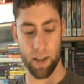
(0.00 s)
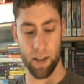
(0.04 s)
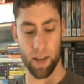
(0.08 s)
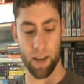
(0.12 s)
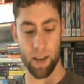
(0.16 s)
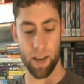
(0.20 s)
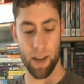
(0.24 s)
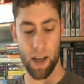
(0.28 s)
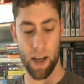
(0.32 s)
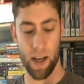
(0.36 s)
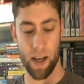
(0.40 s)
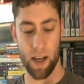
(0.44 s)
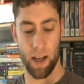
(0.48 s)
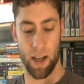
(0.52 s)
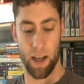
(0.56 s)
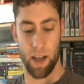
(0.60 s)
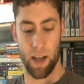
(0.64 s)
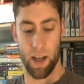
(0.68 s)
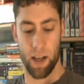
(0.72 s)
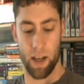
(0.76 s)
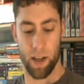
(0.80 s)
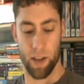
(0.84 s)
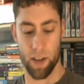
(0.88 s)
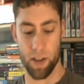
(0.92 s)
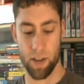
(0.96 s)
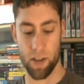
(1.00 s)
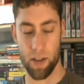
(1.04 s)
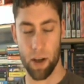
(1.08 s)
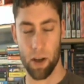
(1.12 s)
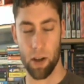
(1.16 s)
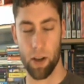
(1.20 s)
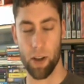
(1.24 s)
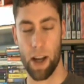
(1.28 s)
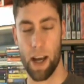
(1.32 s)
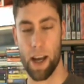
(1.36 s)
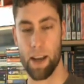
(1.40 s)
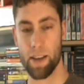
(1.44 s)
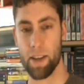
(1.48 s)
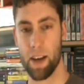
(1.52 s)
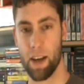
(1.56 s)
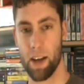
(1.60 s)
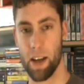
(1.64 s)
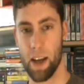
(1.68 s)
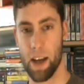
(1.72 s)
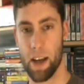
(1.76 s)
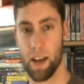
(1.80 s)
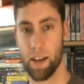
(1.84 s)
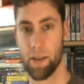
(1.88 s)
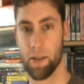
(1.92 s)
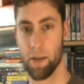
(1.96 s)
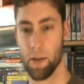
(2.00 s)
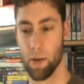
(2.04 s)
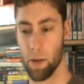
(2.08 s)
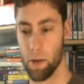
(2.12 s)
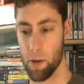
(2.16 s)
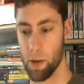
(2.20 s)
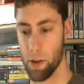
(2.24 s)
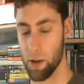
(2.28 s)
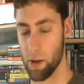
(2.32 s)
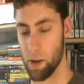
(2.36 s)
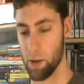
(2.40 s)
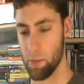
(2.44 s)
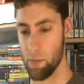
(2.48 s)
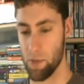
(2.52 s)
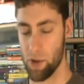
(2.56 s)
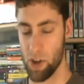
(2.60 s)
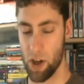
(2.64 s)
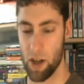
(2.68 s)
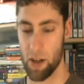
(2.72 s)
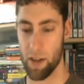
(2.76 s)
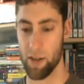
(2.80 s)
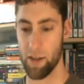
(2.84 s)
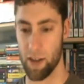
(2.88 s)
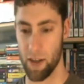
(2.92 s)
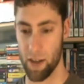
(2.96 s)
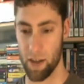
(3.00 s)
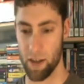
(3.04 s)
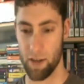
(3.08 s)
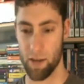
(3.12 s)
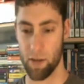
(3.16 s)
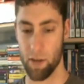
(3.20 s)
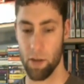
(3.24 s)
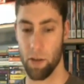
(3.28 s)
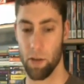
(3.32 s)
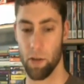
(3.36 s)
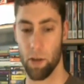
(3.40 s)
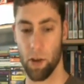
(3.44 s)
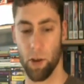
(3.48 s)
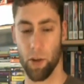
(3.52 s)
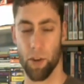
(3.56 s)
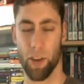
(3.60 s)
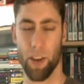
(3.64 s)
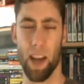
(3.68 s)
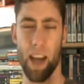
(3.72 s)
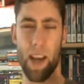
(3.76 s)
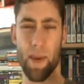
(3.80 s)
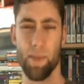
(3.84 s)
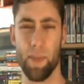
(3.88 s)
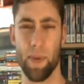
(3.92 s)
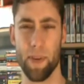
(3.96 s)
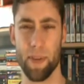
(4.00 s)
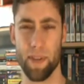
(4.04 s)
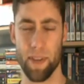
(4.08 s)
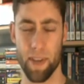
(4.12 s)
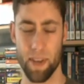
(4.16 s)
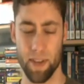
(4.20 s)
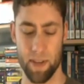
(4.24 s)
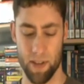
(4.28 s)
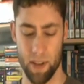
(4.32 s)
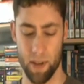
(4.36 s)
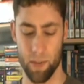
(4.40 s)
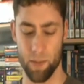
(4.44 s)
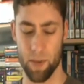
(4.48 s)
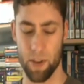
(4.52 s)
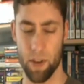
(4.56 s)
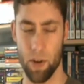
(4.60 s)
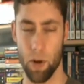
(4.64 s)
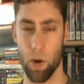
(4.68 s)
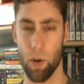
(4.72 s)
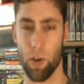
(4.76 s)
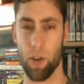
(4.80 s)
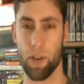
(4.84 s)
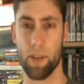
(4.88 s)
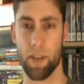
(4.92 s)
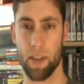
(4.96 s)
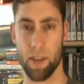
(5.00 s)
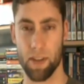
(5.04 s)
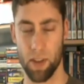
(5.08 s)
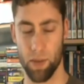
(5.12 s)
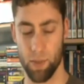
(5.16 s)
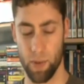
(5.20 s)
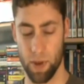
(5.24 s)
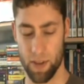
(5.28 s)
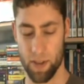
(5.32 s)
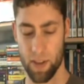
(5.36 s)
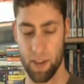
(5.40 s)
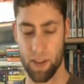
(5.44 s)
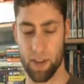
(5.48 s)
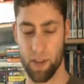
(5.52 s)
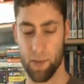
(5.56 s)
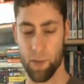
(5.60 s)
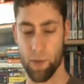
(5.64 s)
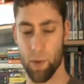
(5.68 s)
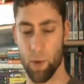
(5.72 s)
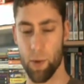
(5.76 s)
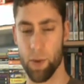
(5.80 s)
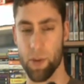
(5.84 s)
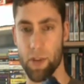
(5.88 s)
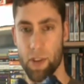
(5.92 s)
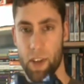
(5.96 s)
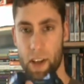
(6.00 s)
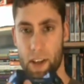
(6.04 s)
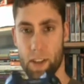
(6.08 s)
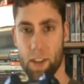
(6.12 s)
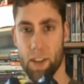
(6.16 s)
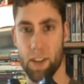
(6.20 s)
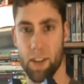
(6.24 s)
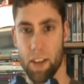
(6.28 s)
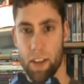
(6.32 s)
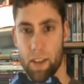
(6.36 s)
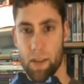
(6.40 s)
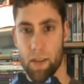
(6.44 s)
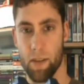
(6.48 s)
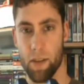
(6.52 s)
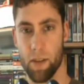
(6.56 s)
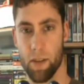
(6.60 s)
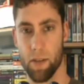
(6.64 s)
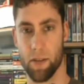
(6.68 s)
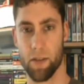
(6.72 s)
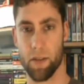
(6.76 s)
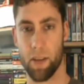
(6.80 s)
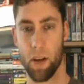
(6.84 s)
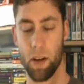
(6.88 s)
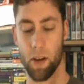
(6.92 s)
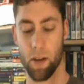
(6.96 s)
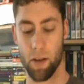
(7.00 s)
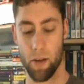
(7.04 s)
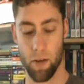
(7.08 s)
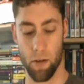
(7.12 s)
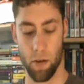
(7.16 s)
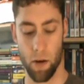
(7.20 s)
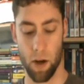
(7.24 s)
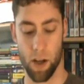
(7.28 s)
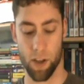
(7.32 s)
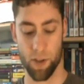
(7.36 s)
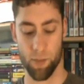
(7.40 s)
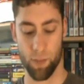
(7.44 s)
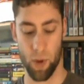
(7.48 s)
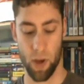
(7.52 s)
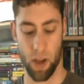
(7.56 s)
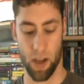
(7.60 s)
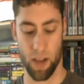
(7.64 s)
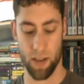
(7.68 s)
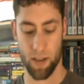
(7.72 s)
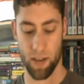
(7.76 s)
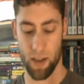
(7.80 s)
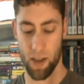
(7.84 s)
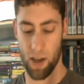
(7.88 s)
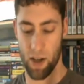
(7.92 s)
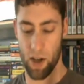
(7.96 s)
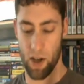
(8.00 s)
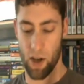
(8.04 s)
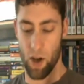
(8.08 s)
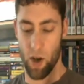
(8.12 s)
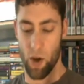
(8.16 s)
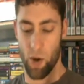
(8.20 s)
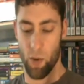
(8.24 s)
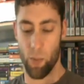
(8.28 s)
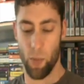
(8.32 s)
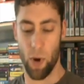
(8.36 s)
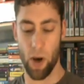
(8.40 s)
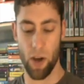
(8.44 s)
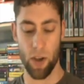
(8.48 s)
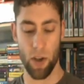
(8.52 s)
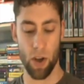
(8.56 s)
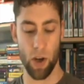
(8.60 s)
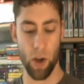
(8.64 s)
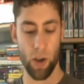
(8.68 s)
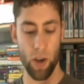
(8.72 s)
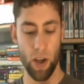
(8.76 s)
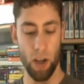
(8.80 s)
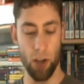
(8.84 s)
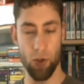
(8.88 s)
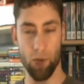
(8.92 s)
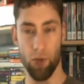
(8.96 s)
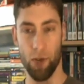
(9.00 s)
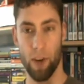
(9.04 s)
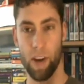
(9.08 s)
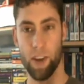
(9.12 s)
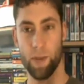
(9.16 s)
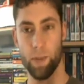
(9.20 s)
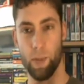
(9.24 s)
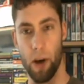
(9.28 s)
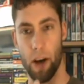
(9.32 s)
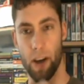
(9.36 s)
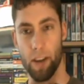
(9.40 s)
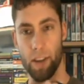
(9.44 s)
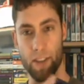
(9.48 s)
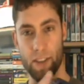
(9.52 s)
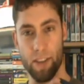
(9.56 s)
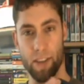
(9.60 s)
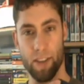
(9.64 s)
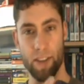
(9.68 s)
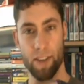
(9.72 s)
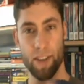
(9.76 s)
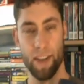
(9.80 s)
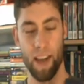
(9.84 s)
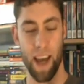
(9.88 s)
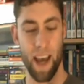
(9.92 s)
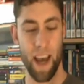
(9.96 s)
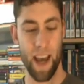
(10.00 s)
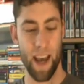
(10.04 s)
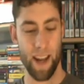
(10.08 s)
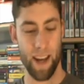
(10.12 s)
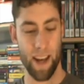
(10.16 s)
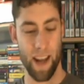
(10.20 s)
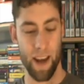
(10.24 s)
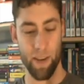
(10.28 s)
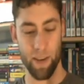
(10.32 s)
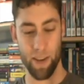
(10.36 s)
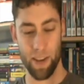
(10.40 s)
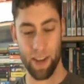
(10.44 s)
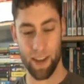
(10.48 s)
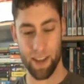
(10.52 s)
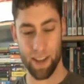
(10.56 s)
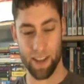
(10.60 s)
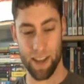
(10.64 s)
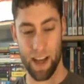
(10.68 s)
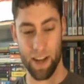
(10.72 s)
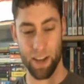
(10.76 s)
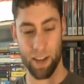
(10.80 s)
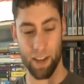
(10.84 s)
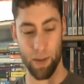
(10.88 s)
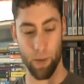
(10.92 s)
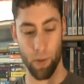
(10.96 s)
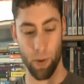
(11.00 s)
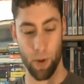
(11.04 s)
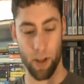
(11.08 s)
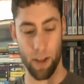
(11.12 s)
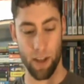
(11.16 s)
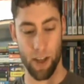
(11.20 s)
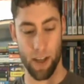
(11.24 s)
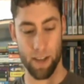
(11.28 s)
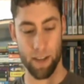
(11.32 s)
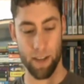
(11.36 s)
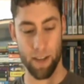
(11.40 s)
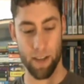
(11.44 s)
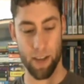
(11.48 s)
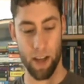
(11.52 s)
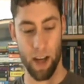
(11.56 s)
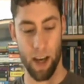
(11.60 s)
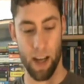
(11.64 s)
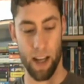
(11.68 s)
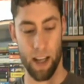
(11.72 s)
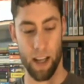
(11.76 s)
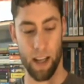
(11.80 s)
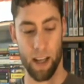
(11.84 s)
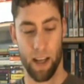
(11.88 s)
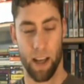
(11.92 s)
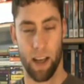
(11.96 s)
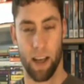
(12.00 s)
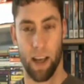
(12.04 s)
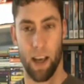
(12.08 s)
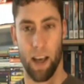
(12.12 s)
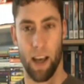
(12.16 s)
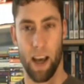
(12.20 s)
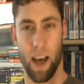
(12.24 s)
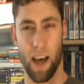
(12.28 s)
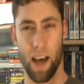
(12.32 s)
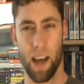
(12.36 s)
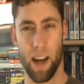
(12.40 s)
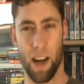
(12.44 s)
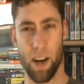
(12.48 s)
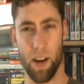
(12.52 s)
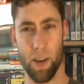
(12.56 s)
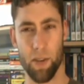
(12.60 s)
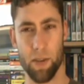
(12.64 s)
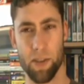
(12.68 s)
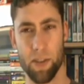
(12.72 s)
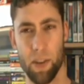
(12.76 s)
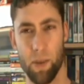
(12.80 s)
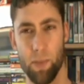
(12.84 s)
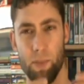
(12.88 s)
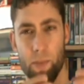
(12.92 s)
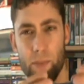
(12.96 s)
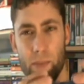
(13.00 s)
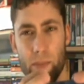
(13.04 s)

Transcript: like the solid SNES or Genesis or the 8-bit systems, the early 16-bit systems, where it's nice, solid cross piece. But you got your face buttons and everything's actually really nice and tidy. And I know